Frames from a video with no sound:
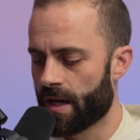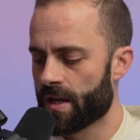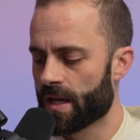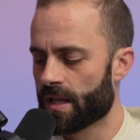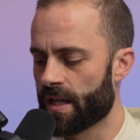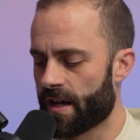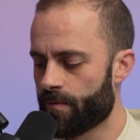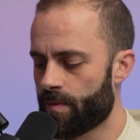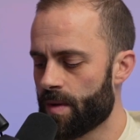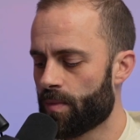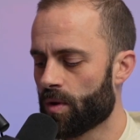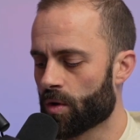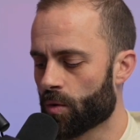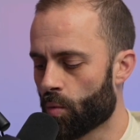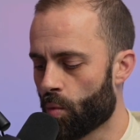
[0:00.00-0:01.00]
I think a lot of
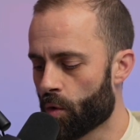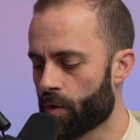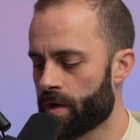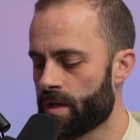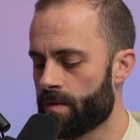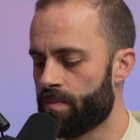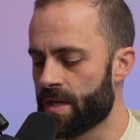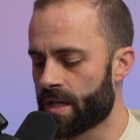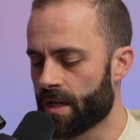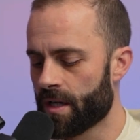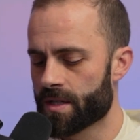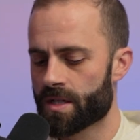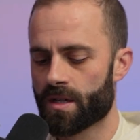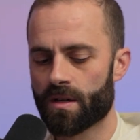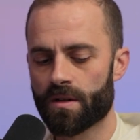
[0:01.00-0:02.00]
people are worried
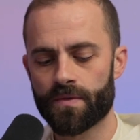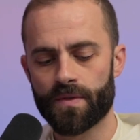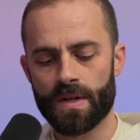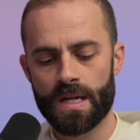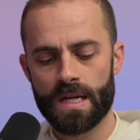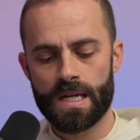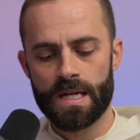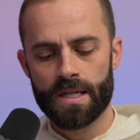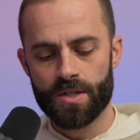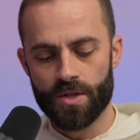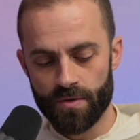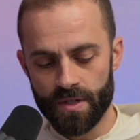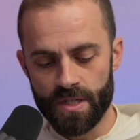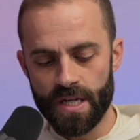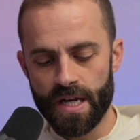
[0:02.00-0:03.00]
because of
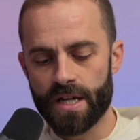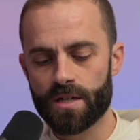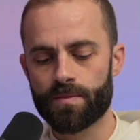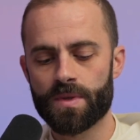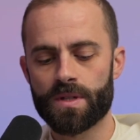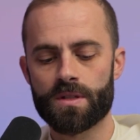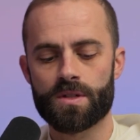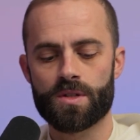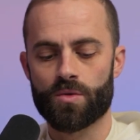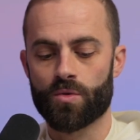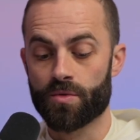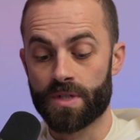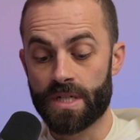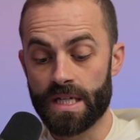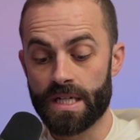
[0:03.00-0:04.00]
certain attachments or
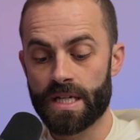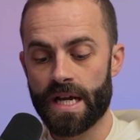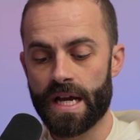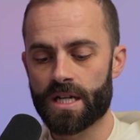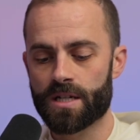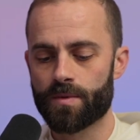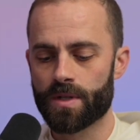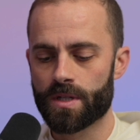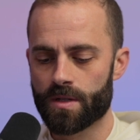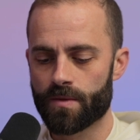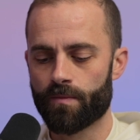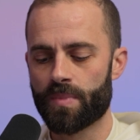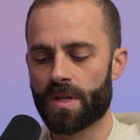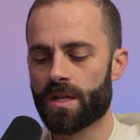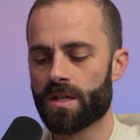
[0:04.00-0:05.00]
detachments,
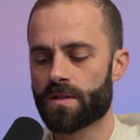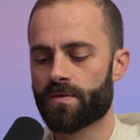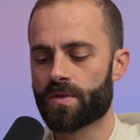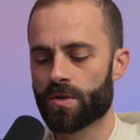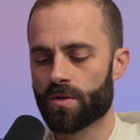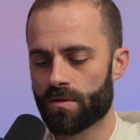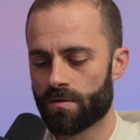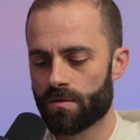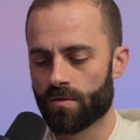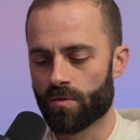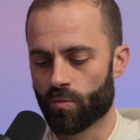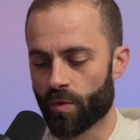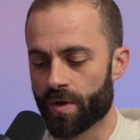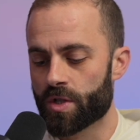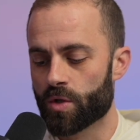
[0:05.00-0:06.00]
because of certain
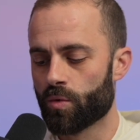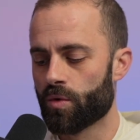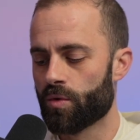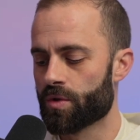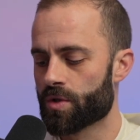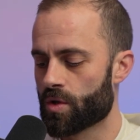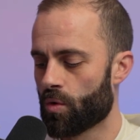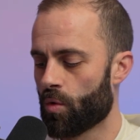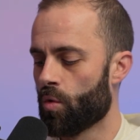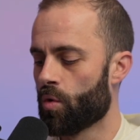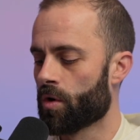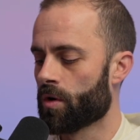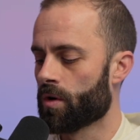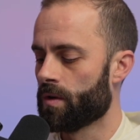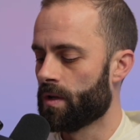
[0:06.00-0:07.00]
rituals
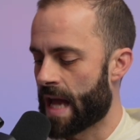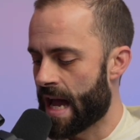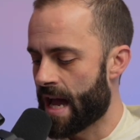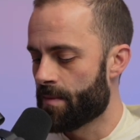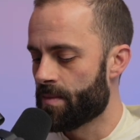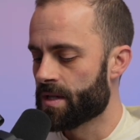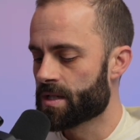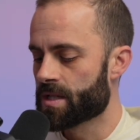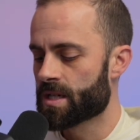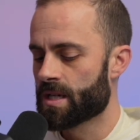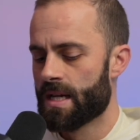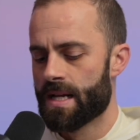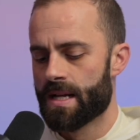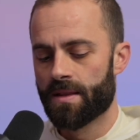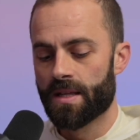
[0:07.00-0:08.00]
or habits
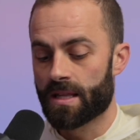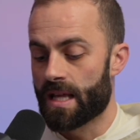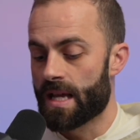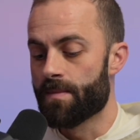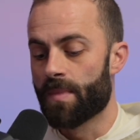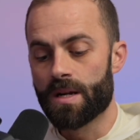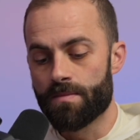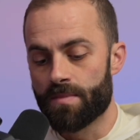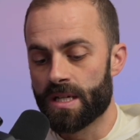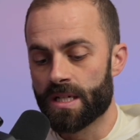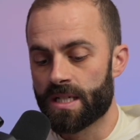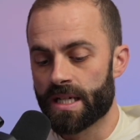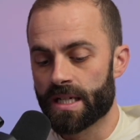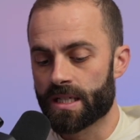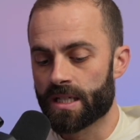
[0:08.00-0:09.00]
that they might be
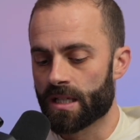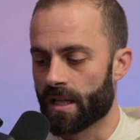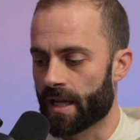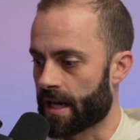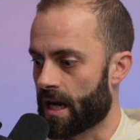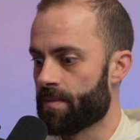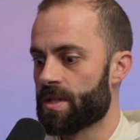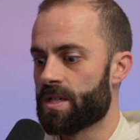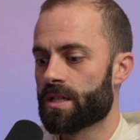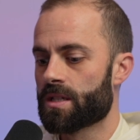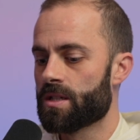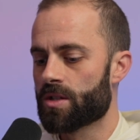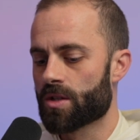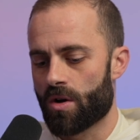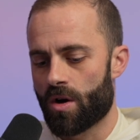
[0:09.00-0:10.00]
addicted, like I'm addicted
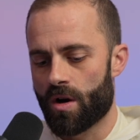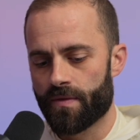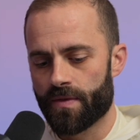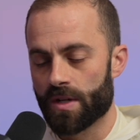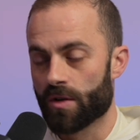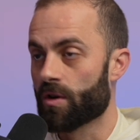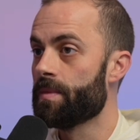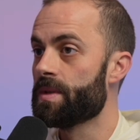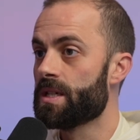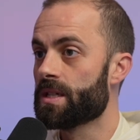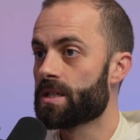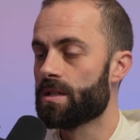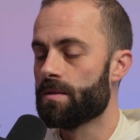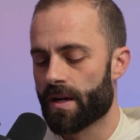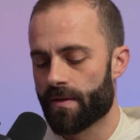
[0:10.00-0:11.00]
to coffee or I'm
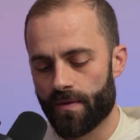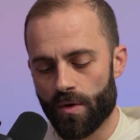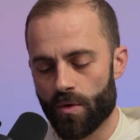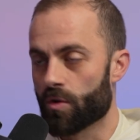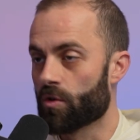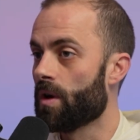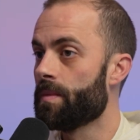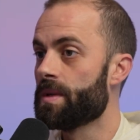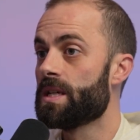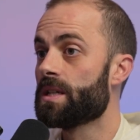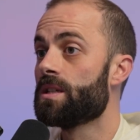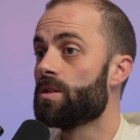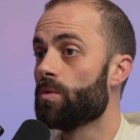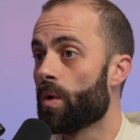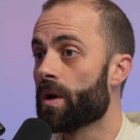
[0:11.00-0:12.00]
addicted to my phone or I'm
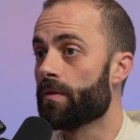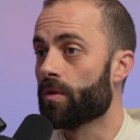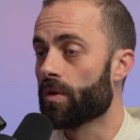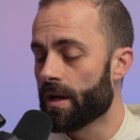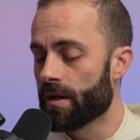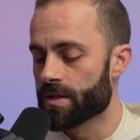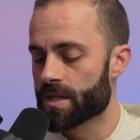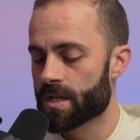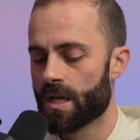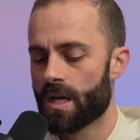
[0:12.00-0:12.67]
addicted to whatever else.